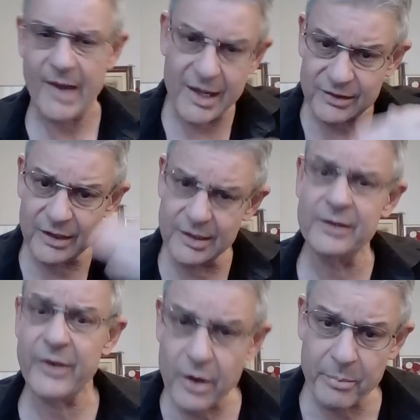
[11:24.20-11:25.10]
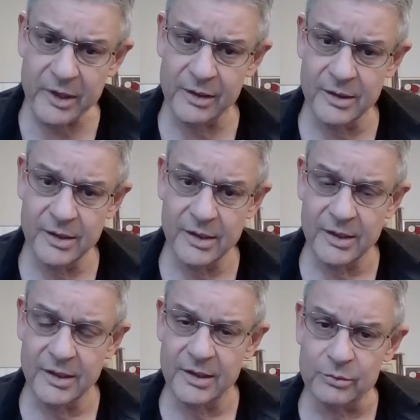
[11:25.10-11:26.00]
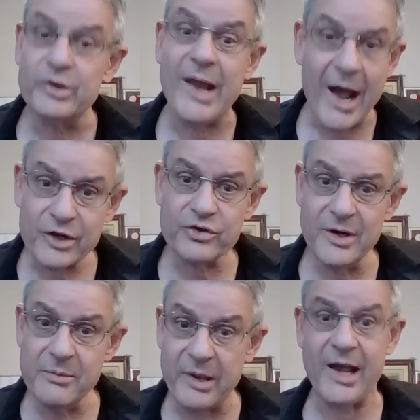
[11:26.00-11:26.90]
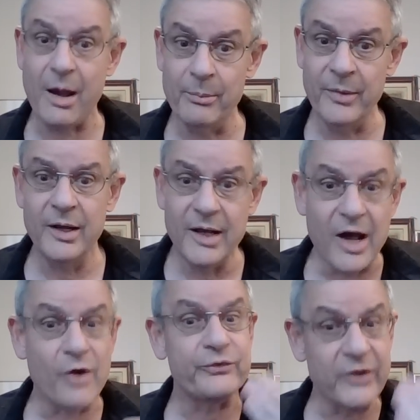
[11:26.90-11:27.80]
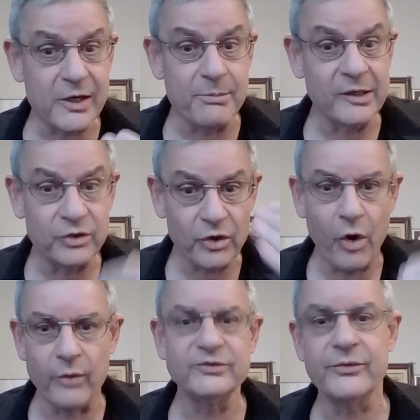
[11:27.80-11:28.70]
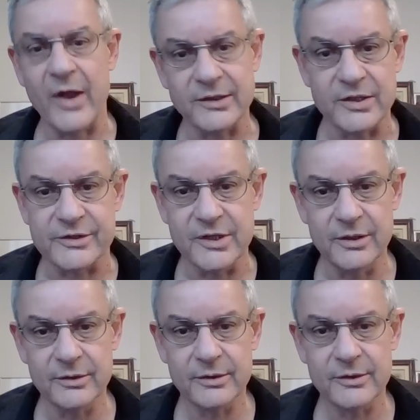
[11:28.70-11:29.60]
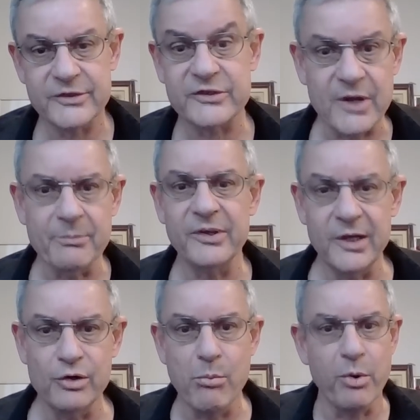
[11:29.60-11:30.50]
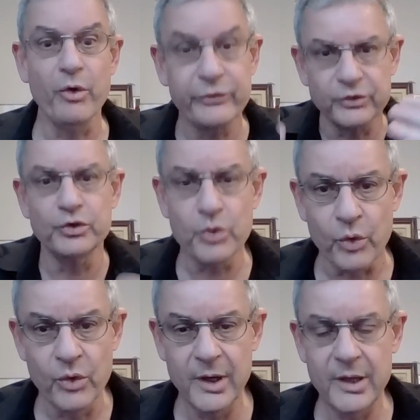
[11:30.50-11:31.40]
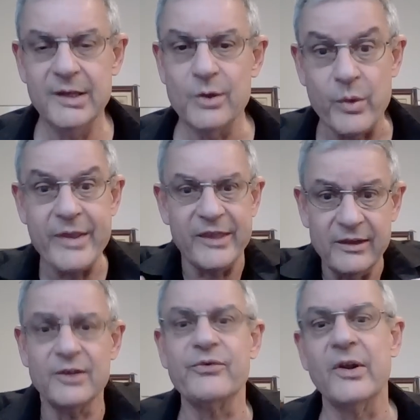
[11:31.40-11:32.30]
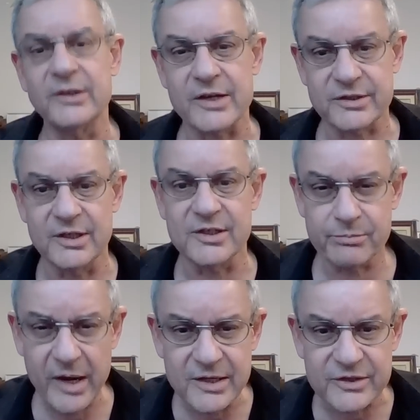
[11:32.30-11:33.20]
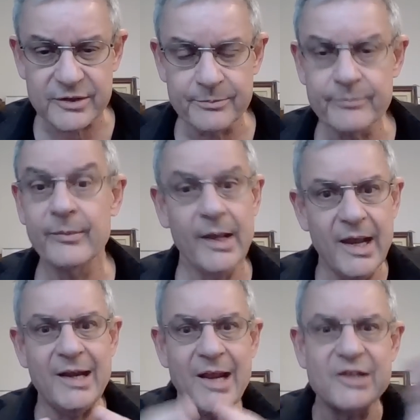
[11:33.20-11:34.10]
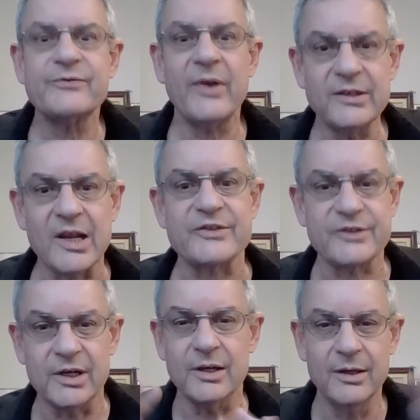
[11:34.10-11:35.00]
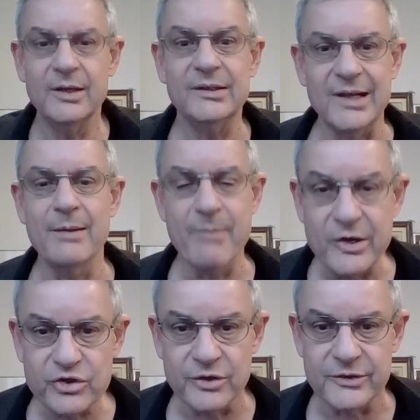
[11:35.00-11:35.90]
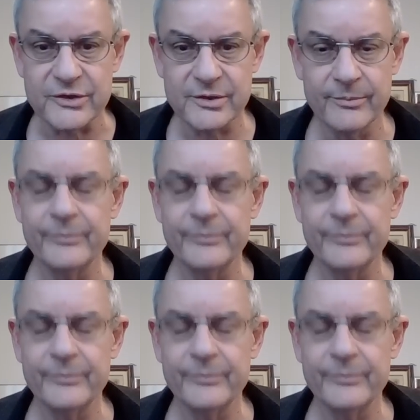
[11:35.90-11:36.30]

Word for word: Attending therapy would actually become a figment of the fantasy, something you both do within the fantastic space and has fantastic dimensions.